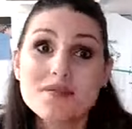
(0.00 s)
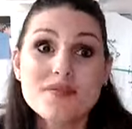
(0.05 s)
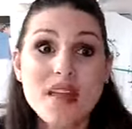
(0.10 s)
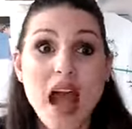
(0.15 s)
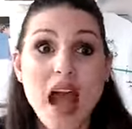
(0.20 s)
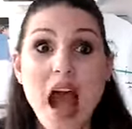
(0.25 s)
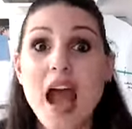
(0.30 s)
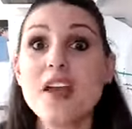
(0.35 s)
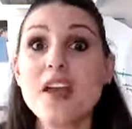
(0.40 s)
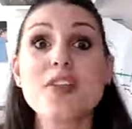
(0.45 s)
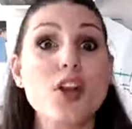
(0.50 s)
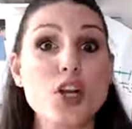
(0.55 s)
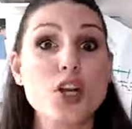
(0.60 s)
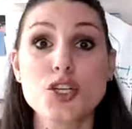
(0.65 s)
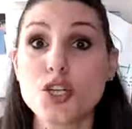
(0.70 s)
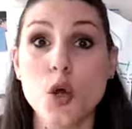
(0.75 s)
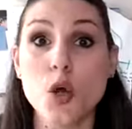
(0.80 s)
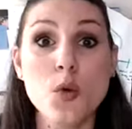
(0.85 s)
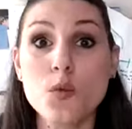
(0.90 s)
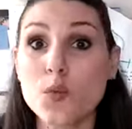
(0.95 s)
either
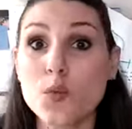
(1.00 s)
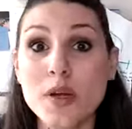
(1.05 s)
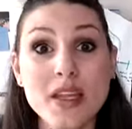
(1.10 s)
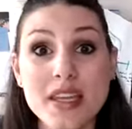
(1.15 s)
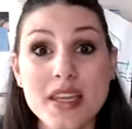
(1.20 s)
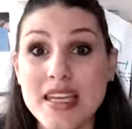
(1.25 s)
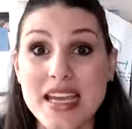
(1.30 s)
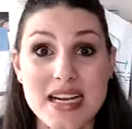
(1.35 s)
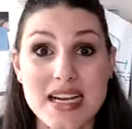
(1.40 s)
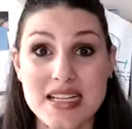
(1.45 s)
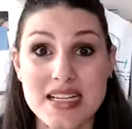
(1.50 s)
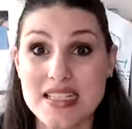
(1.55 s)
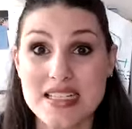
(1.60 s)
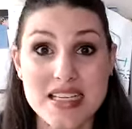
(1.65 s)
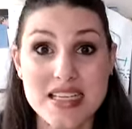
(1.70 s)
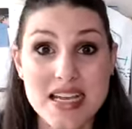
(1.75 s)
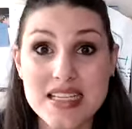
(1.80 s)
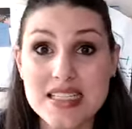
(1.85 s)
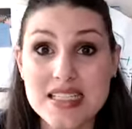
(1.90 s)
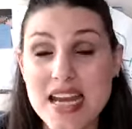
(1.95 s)
don't really
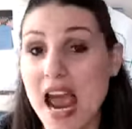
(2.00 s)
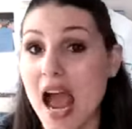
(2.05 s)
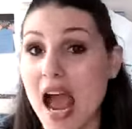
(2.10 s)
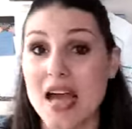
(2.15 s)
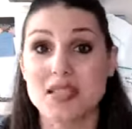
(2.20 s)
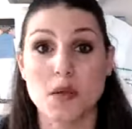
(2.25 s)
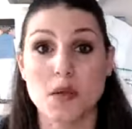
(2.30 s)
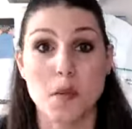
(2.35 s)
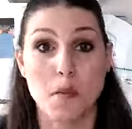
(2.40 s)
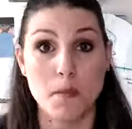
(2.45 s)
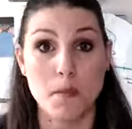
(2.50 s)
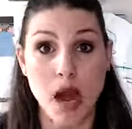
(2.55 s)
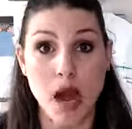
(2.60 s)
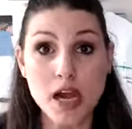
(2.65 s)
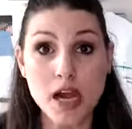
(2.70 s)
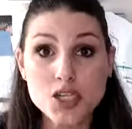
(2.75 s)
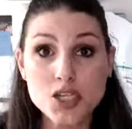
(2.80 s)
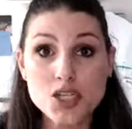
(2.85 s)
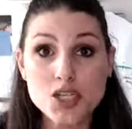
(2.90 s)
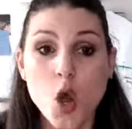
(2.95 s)
exist as
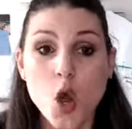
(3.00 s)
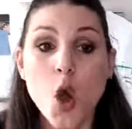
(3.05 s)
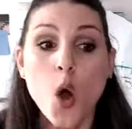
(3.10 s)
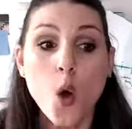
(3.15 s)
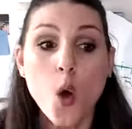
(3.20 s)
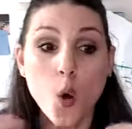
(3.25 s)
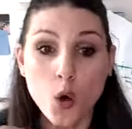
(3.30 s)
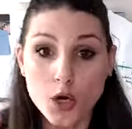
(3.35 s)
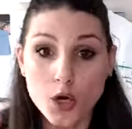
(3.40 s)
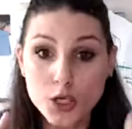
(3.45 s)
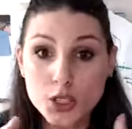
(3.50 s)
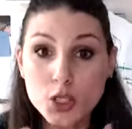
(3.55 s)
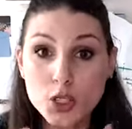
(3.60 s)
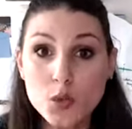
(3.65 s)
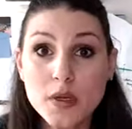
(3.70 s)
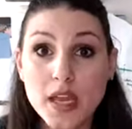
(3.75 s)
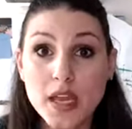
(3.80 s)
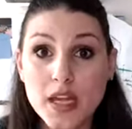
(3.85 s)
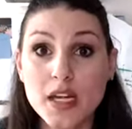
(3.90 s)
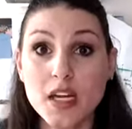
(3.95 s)
much, or you
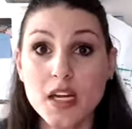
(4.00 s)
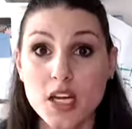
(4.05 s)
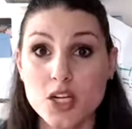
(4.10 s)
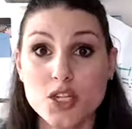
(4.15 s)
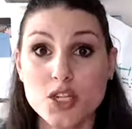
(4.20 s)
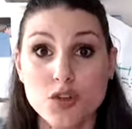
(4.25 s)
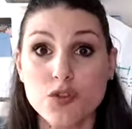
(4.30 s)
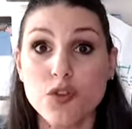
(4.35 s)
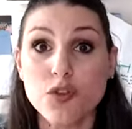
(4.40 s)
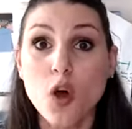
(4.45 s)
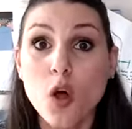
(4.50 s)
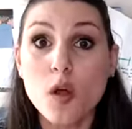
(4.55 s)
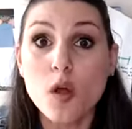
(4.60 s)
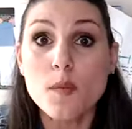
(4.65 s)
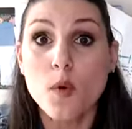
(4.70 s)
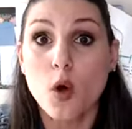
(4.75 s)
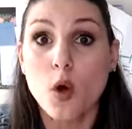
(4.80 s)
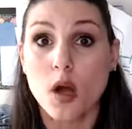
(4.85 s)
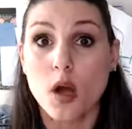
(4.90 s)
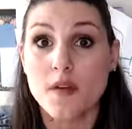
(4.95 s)
can control
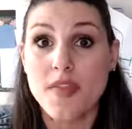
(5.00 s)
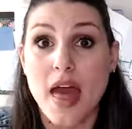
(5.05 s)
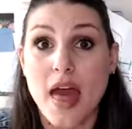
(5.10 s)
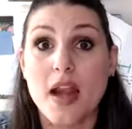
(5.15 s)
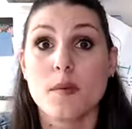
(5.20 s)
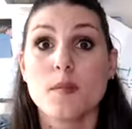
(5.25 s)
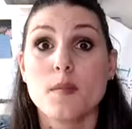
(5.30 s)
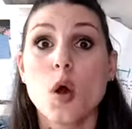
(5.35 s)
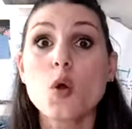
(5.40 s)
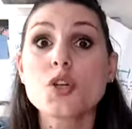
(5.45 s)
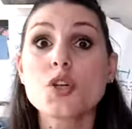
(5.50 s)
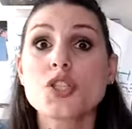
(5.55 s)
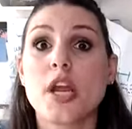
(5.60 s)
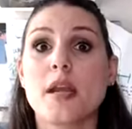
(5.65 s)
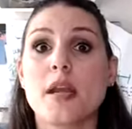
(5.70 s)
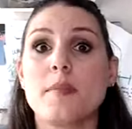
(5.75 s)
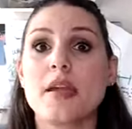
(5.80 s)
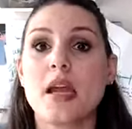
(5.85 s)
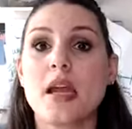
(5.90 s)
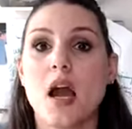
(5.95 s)
more of that emotion
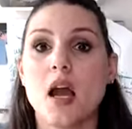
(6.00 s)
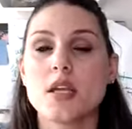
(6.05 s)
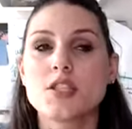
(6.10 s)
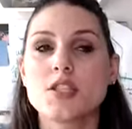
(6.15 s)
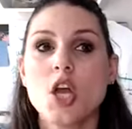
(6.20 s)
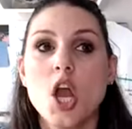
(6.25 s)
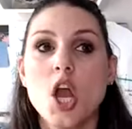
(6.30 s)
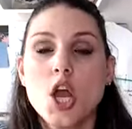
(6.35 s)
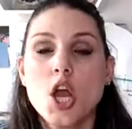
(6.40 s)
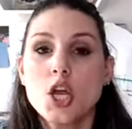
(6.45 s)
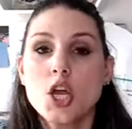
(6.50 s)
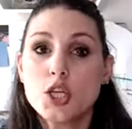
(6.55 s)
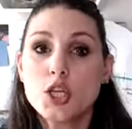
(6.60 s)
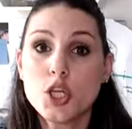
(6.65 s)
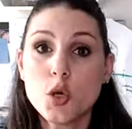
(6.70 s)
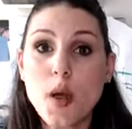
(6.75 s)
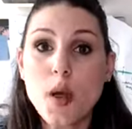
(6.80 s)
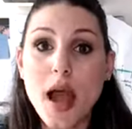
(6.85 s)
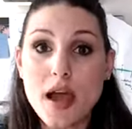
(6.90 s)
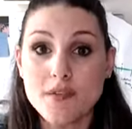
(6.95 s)
because
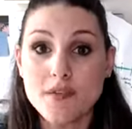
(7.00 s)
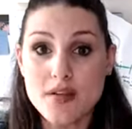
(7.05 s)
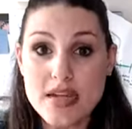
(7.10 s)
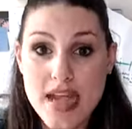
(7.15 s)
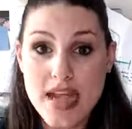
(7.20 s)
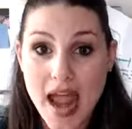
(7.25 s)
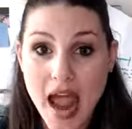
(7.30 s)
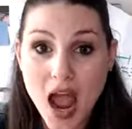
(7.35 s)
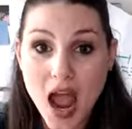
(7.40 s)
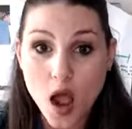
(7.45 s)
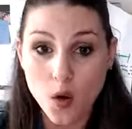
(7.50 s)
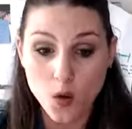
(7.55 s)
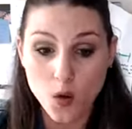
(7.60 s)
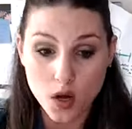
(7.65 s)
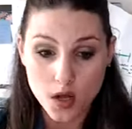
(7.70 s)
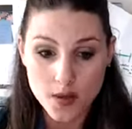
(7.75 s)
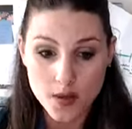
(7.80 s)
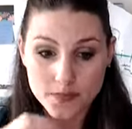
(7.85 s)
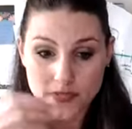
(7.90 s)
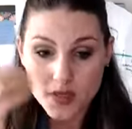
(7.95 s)
you're now
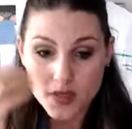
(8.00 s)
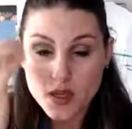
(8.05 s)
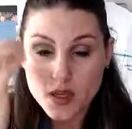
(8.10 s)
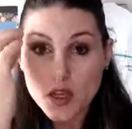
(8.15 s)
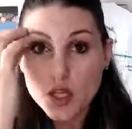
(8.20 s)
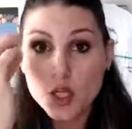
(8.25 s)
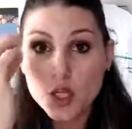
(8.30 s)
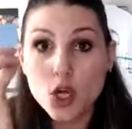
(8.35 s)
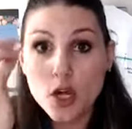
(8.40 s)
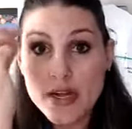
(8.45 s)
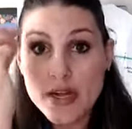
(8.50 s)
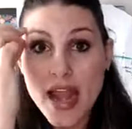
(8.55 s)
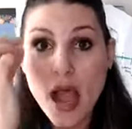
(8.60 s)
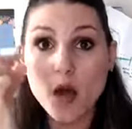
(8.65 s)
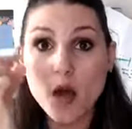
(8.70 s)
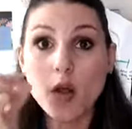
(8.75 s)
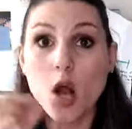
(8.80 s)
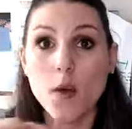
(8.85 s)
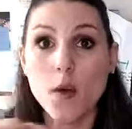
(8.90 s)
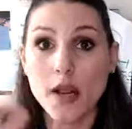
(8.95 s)

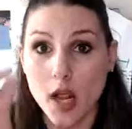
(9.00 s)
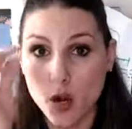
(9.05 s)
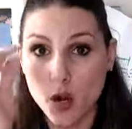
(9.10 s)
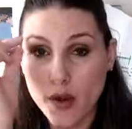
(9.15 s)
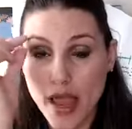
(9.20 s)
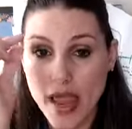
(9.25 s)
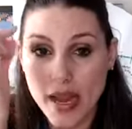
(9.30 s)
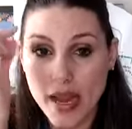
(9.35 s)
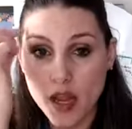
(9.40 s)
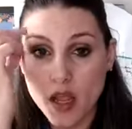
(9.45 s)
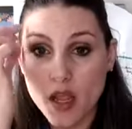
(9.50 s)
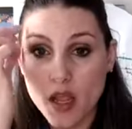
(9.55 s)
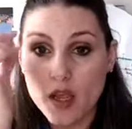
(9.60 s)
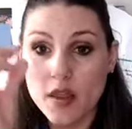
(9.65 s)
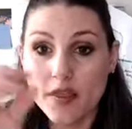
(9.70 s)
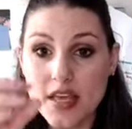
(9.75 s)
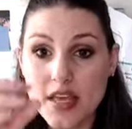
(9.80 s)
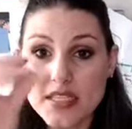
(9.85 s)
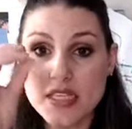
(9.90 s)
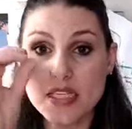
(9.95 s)
going, okay,
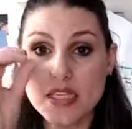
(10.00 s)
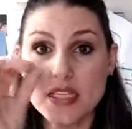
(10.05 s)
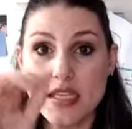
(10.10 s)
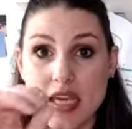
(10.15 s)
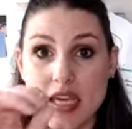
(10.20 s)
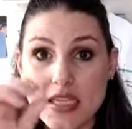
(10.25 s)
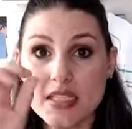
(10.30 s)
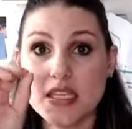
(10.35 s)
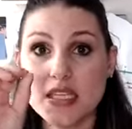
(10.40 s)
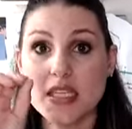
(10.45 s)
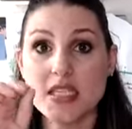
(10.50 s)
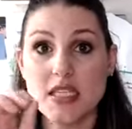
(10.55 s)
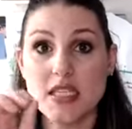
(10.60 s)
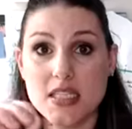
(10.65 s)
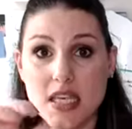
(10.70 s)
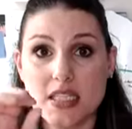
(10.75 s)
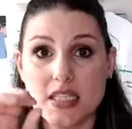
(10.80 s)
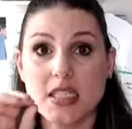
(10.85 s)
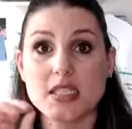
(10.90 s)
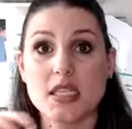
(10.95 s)
this is this is
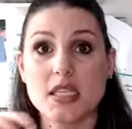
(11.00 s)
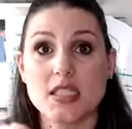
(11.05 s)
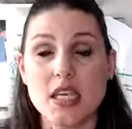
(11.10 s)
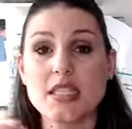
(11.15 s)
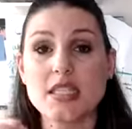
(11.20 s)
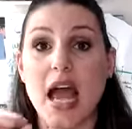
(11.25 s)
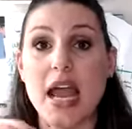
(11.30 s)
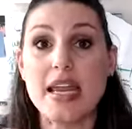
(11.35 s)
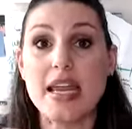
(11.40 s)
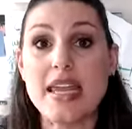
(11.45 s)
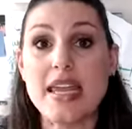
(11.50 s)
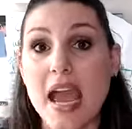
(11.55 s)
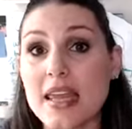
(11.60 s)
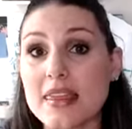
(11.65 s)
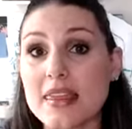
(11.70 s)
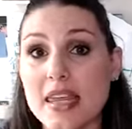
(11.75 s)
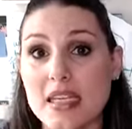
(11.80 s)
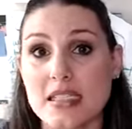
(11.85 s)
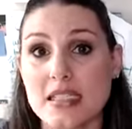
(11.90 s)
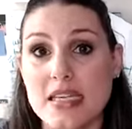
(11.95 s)
this. I get
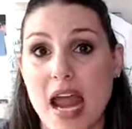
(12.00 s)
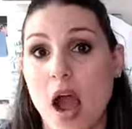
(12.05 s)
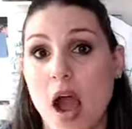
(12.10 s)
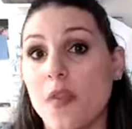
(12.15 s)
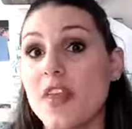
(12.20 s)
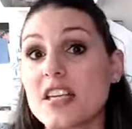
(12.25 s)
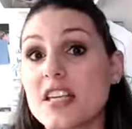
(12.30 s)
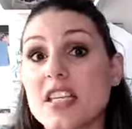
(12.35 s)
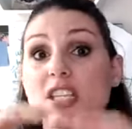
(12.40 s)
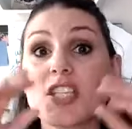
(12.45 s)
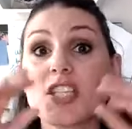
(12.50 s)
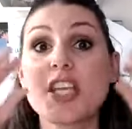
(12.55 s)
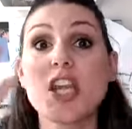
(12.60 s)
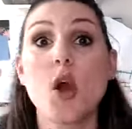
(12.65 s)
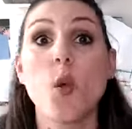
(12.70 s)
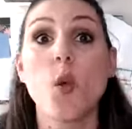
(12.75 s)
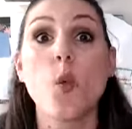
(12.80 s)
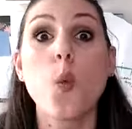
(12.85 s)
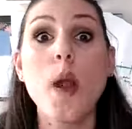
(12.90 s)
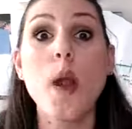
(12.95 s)
this now. This is the
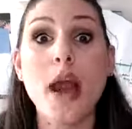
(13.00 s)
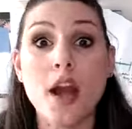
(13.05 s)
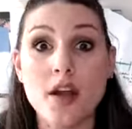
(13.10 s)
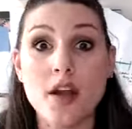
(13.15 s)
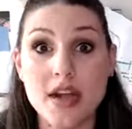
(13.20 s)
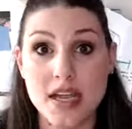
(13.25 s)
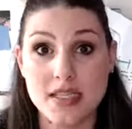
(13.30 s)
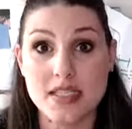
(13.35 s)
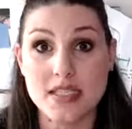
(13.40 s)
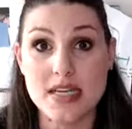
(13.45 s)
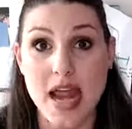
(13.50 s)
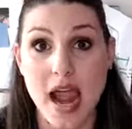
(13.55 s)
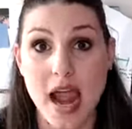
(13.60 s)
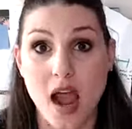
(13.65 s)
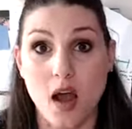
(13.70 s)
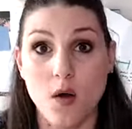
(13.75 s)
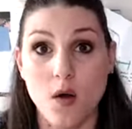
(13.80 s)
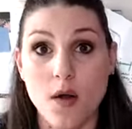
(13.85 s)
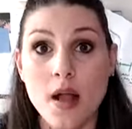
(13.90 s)
awareness now.